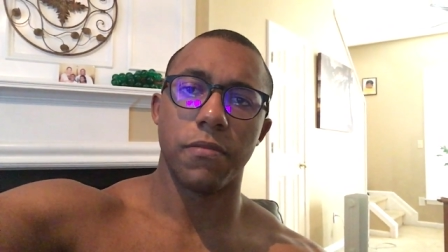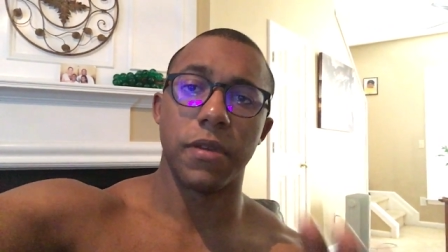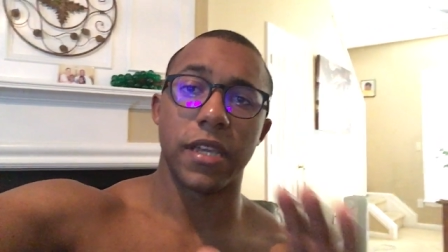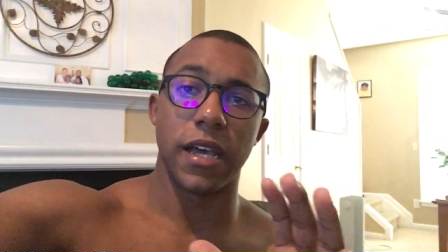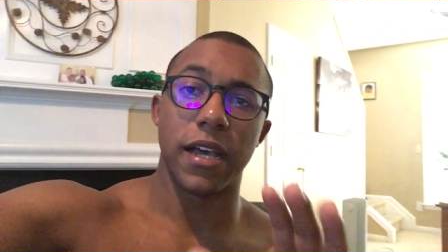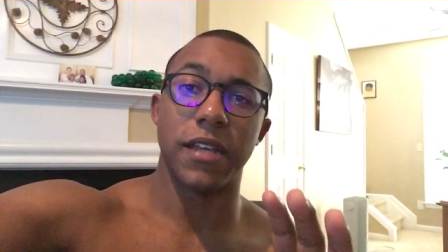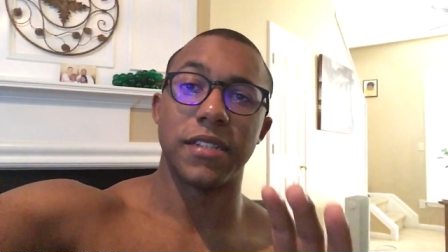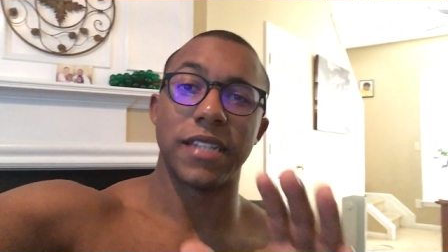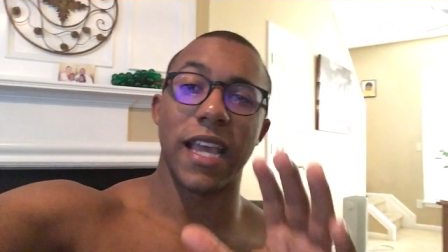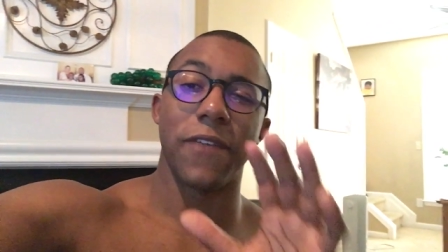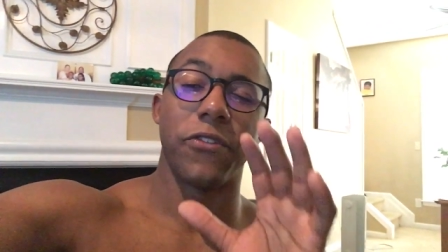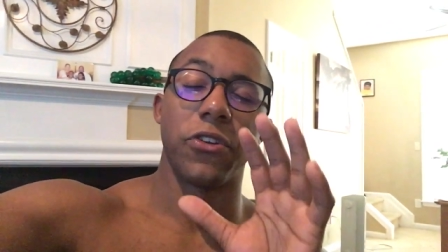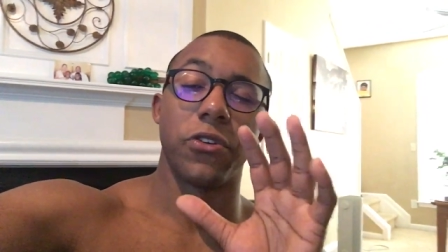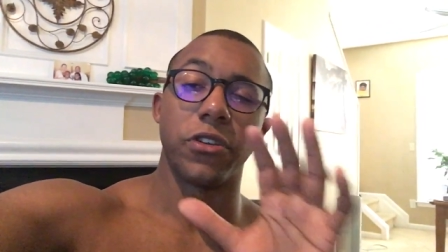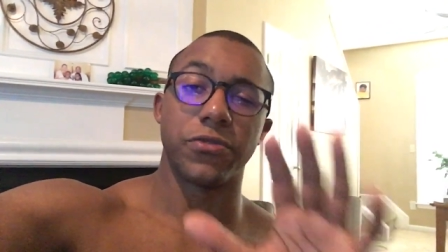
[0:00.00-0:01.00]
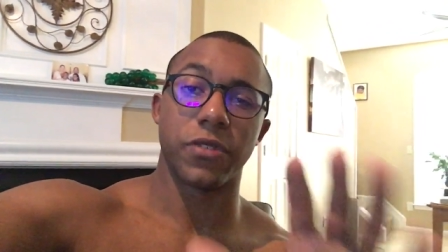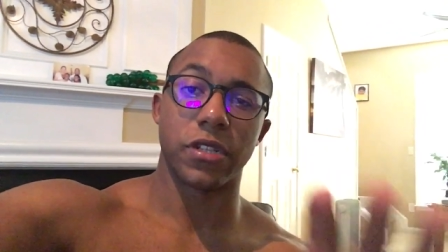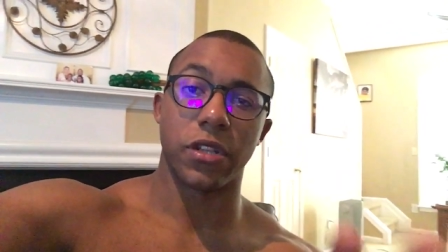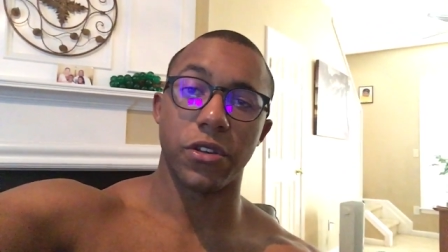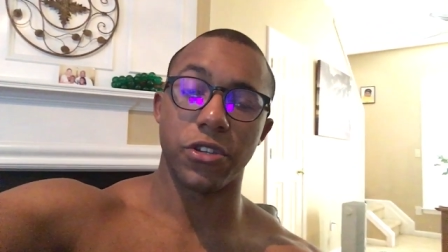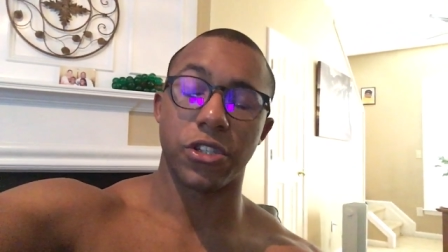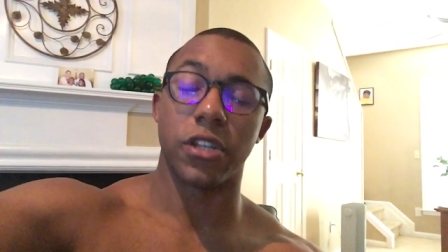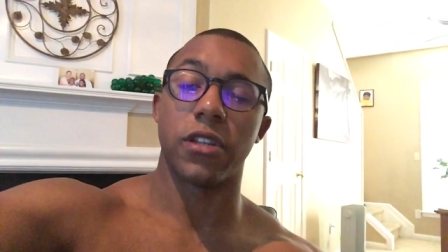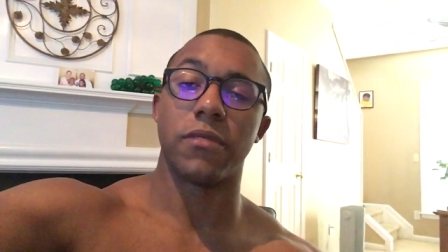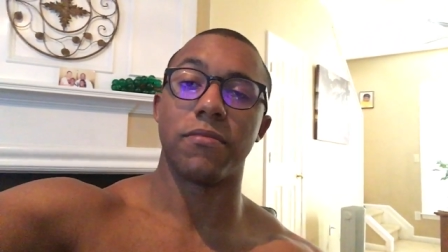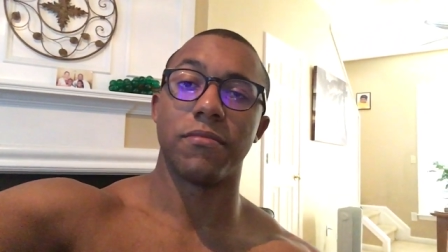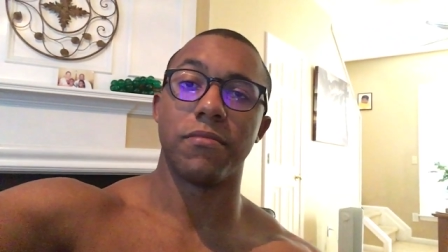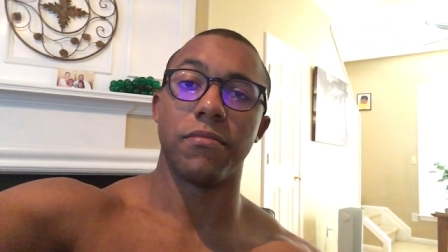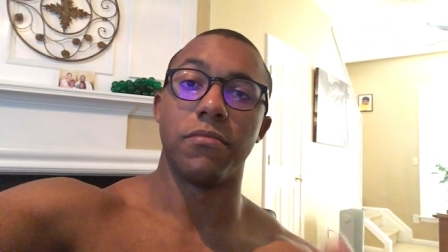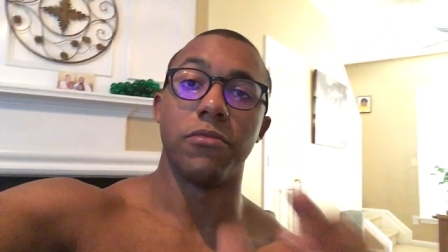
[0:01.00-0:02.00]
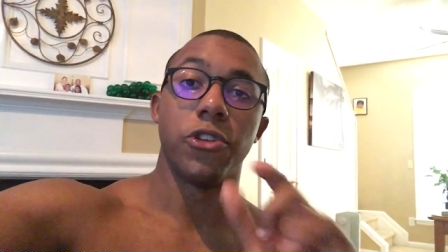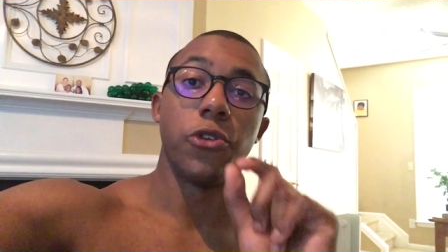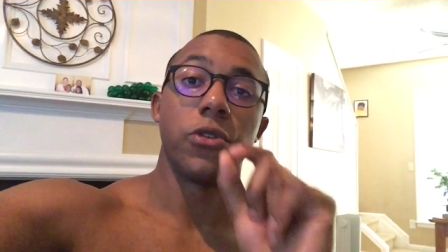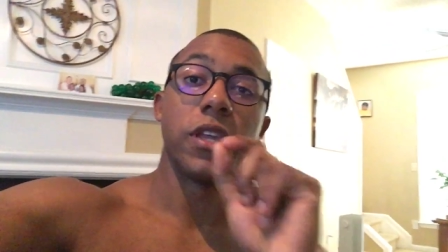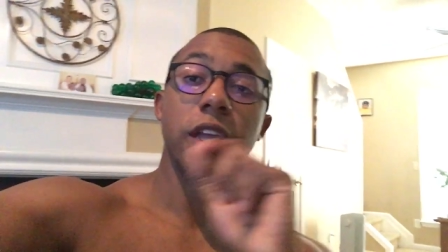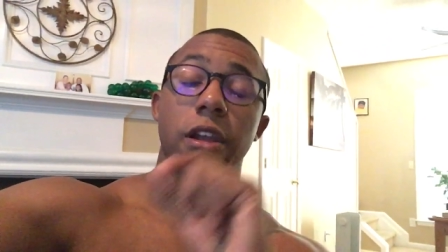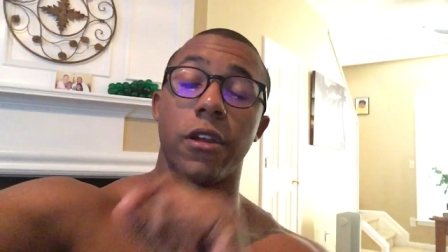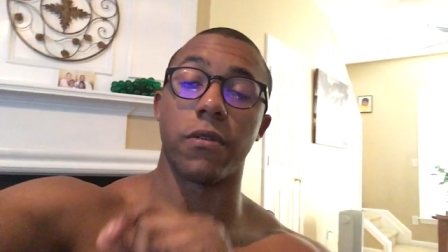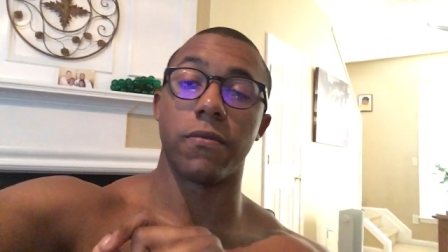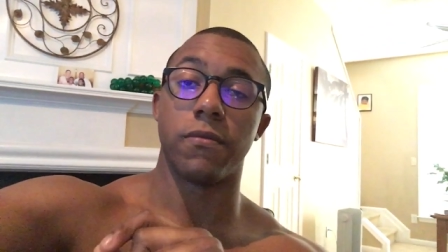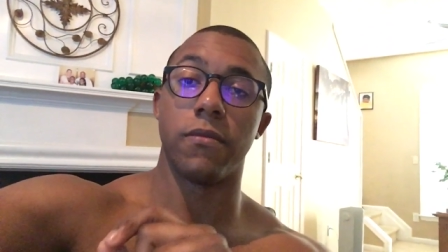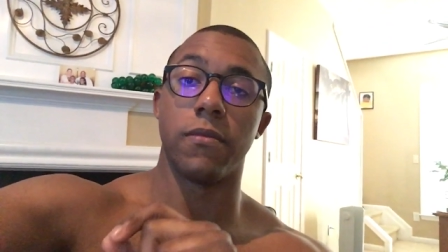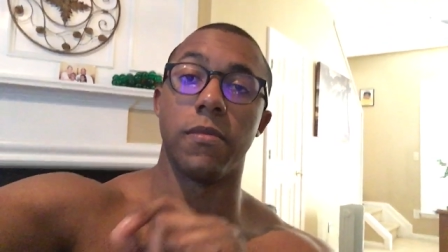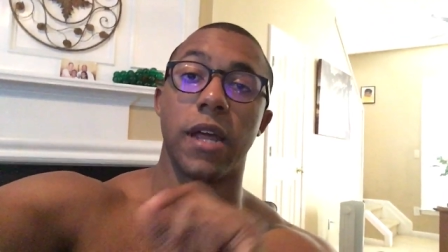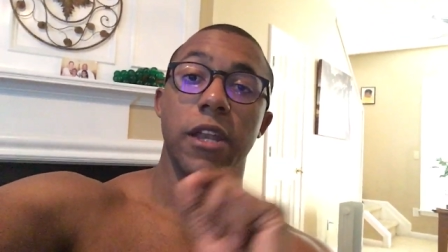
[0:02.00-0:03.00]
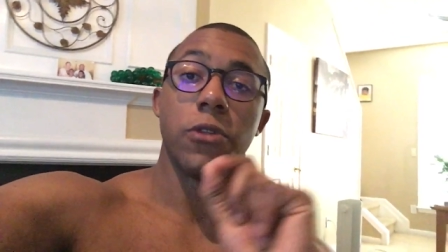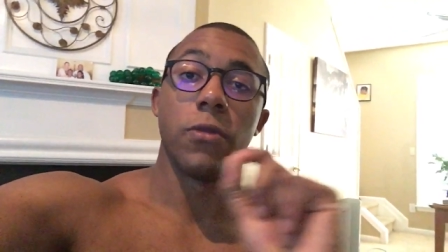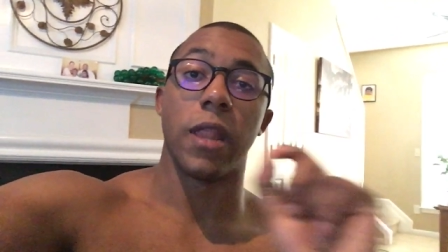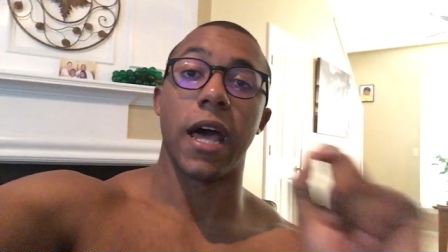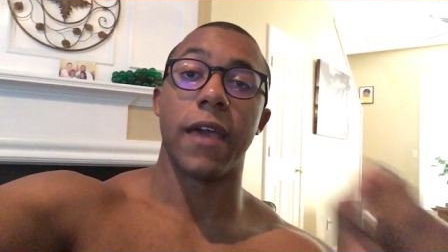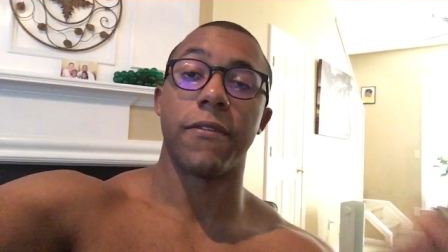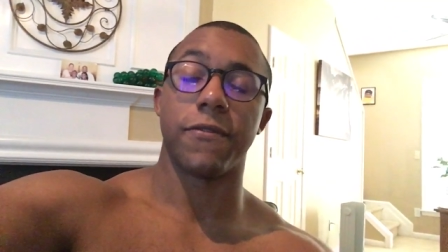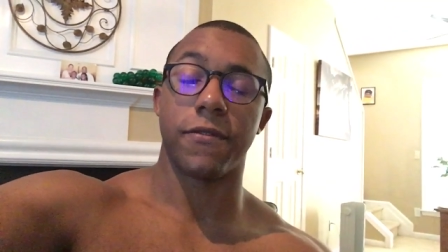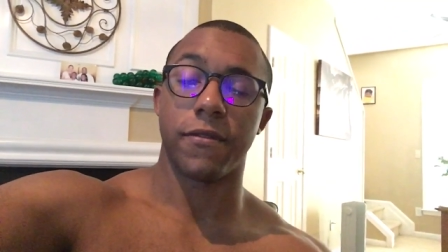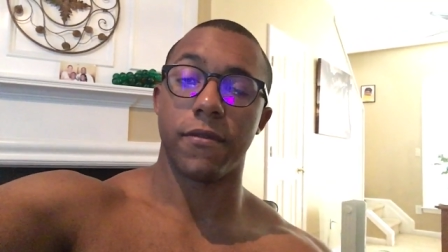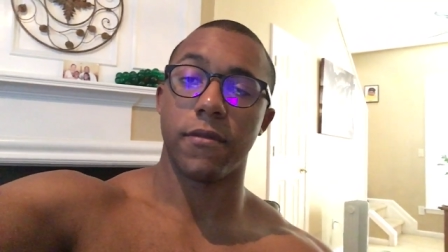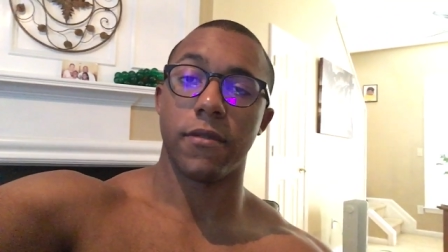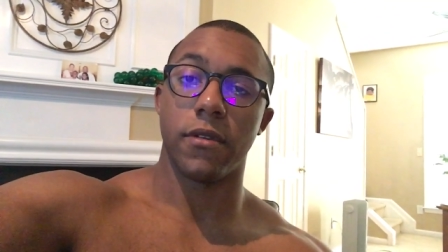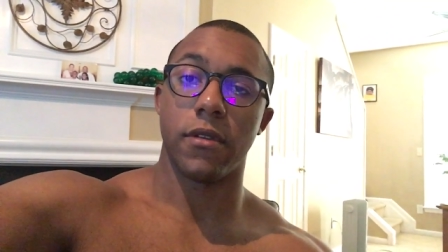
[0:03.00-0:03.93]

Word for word: Because they have a New Year's resolution. New year, not new life.